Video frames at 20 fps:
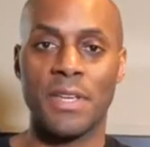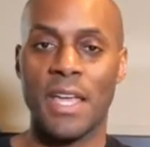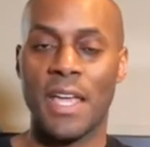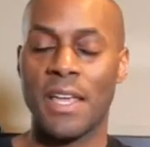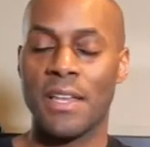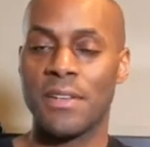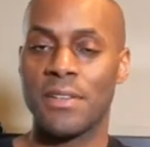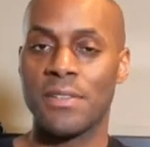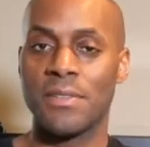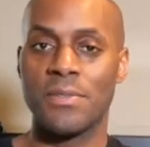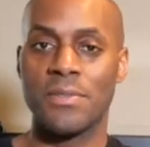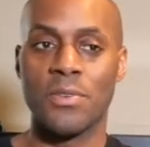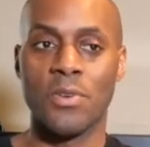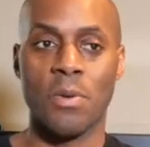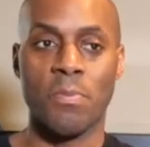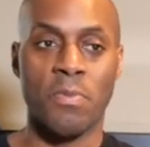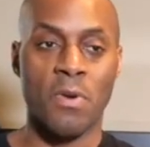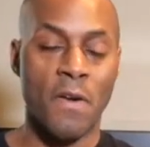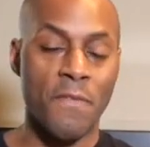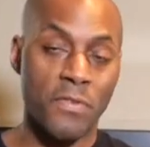and
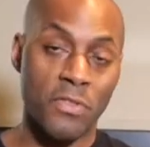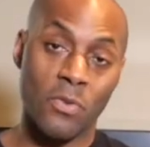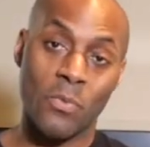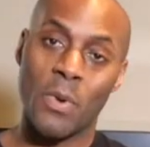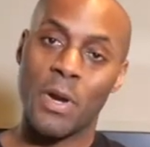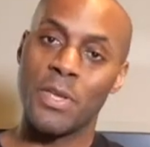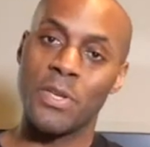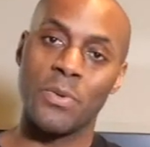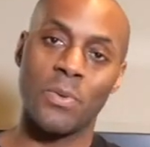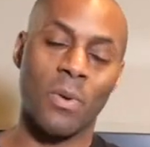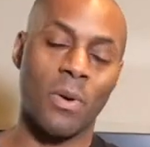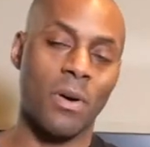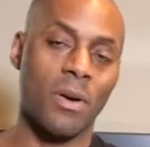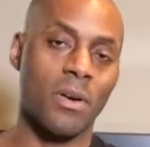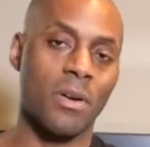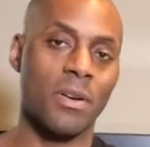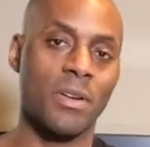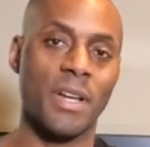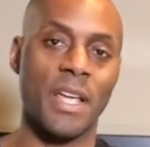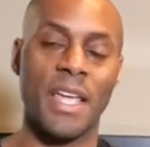you're perfect the way you
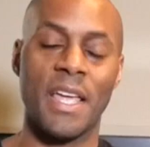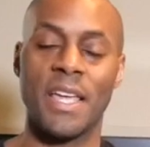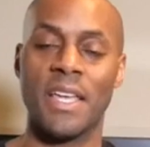are,